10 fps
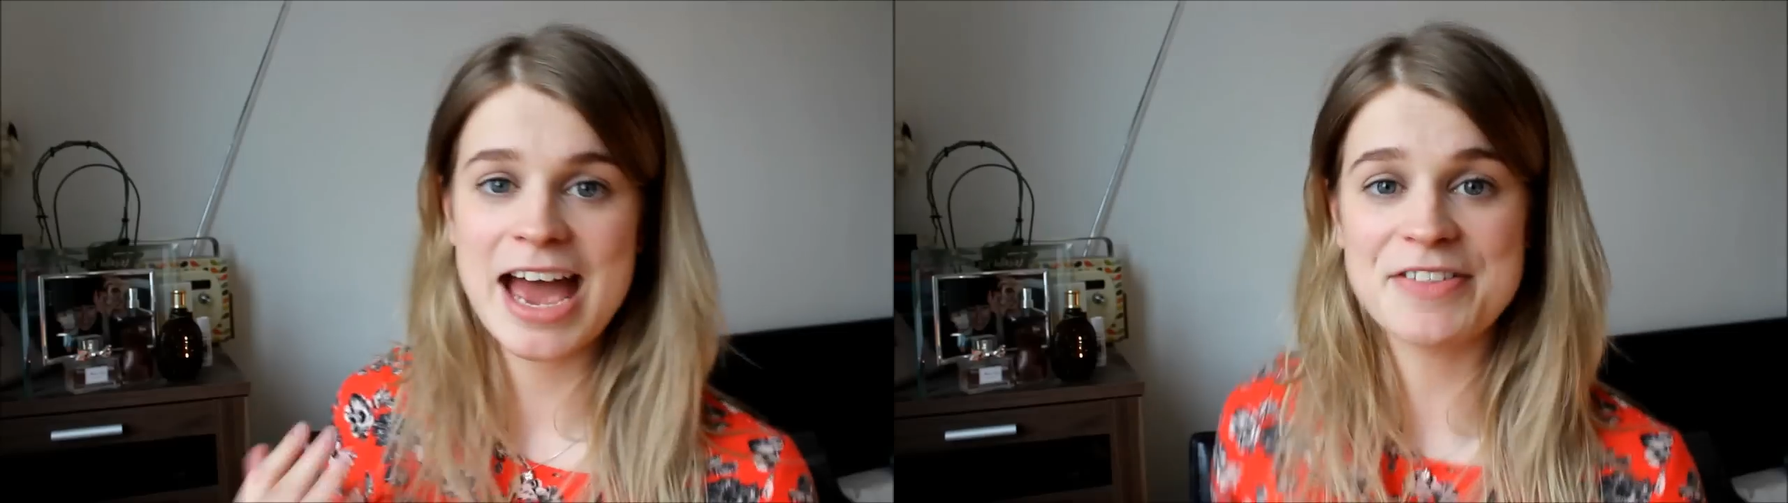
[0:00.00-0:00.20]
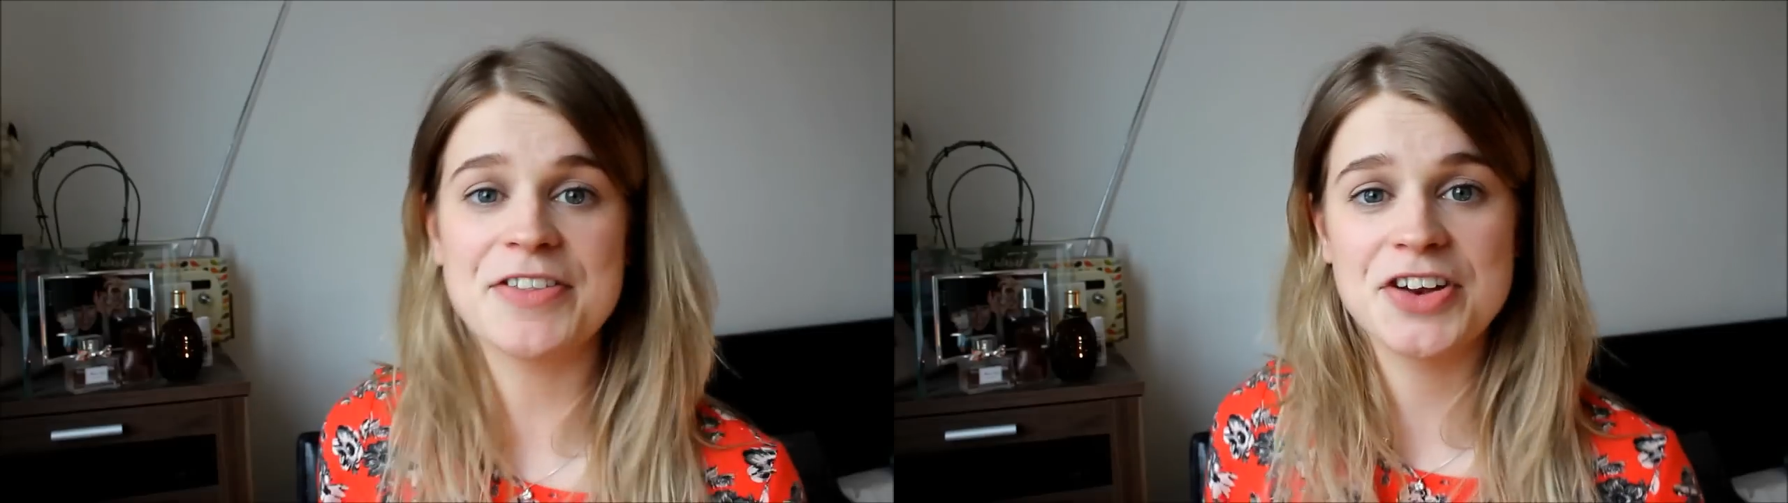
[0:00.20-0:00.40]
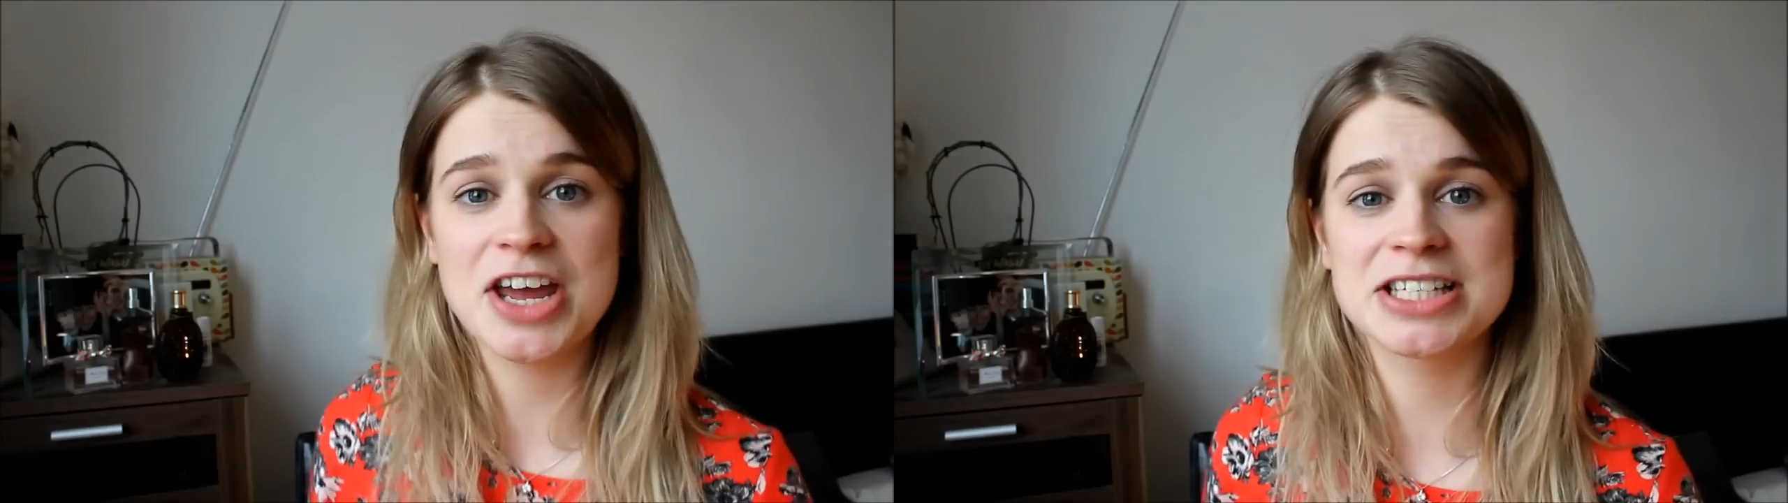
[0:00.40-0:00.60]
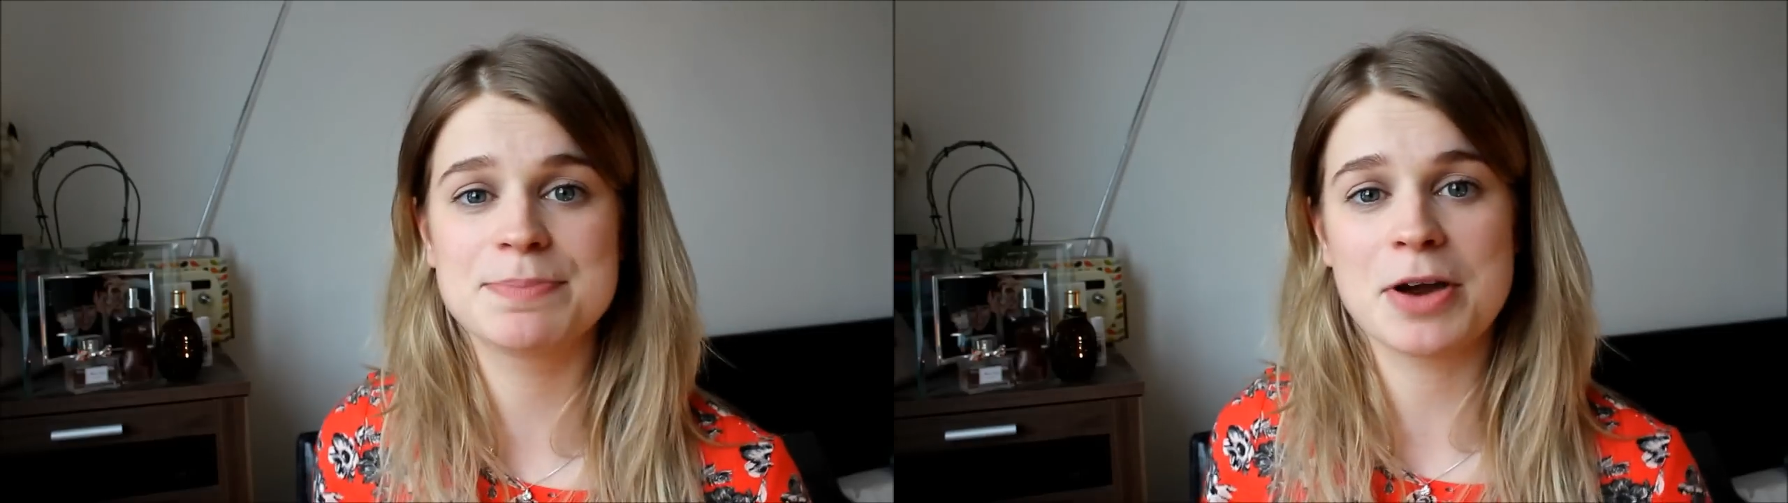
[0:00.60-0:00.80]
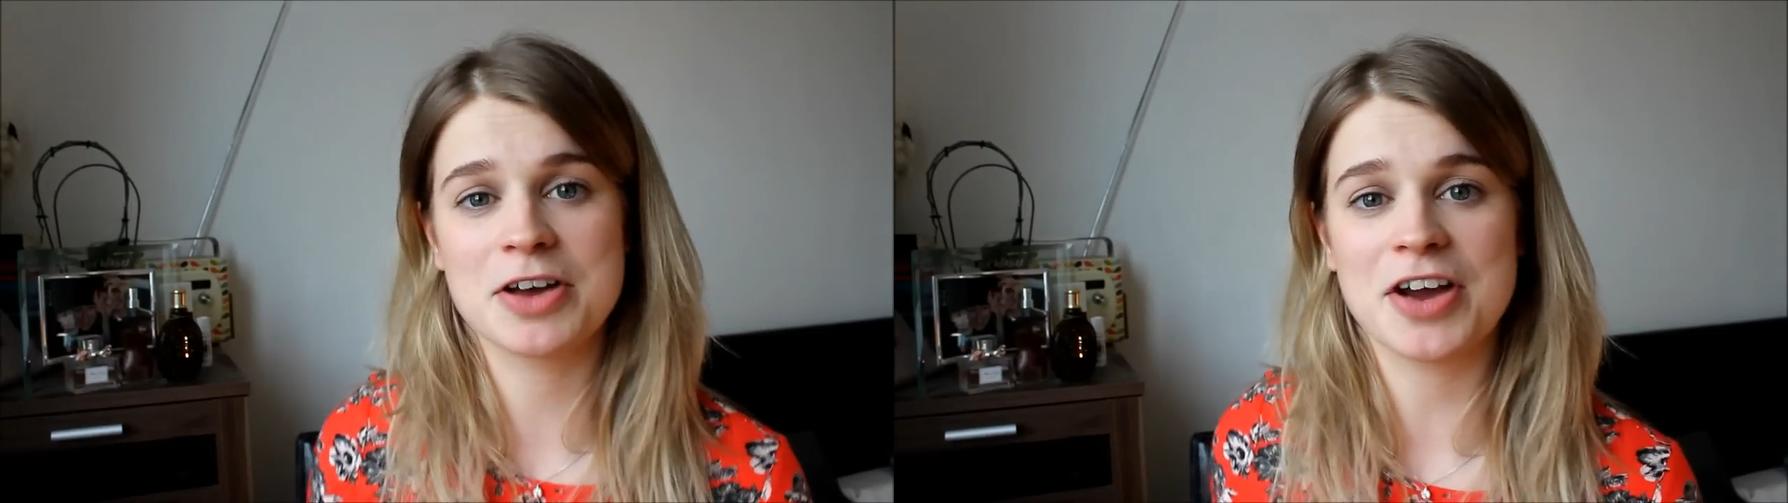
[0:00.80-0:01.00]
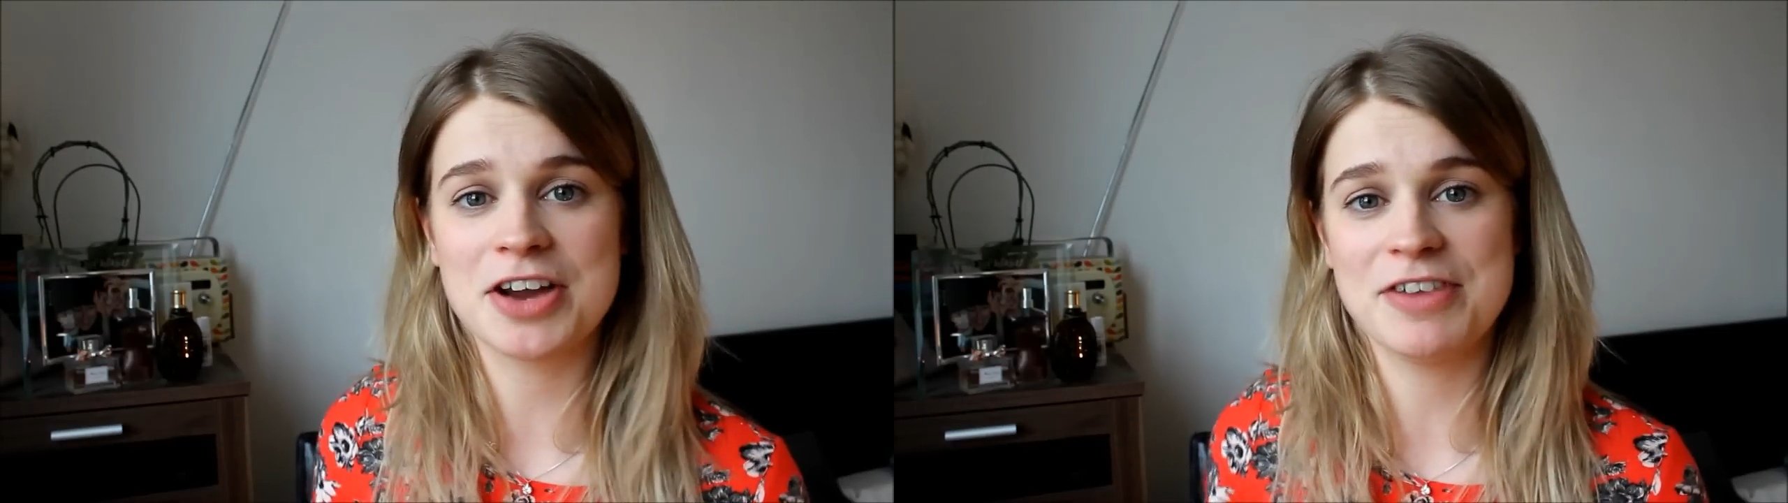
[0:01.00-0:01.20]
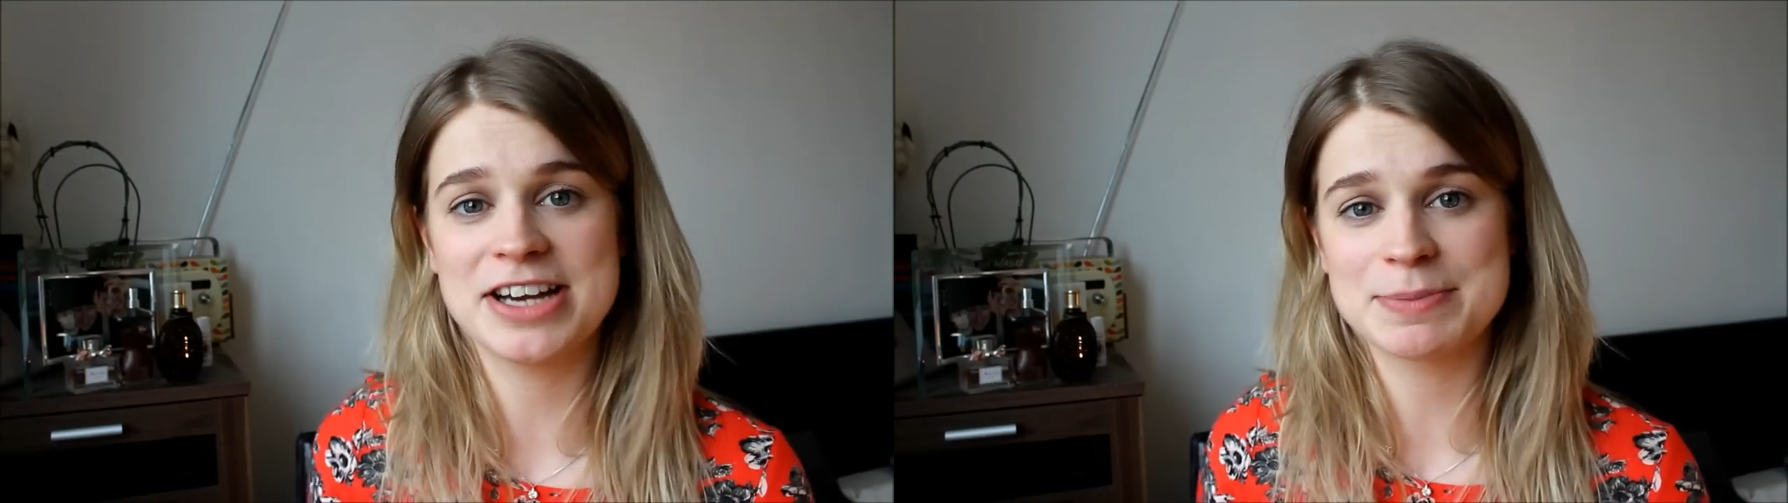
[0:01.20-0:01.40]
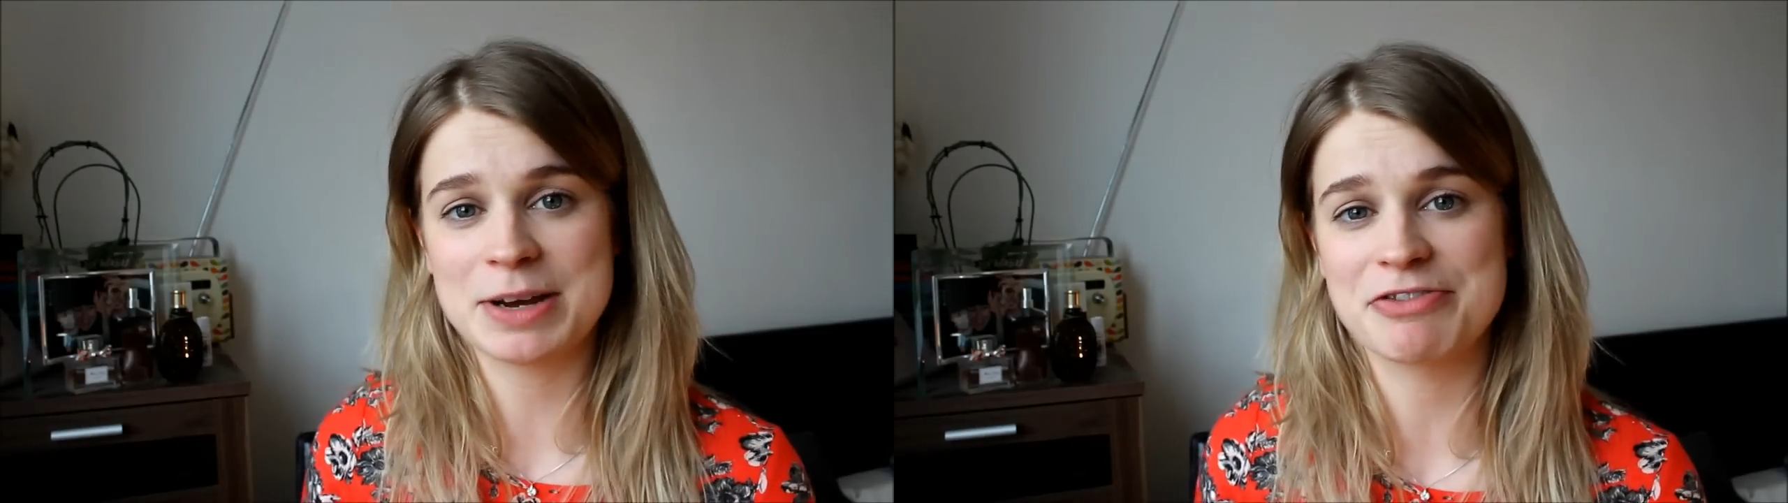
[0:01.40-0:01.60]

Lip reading: And then the next book that I read as part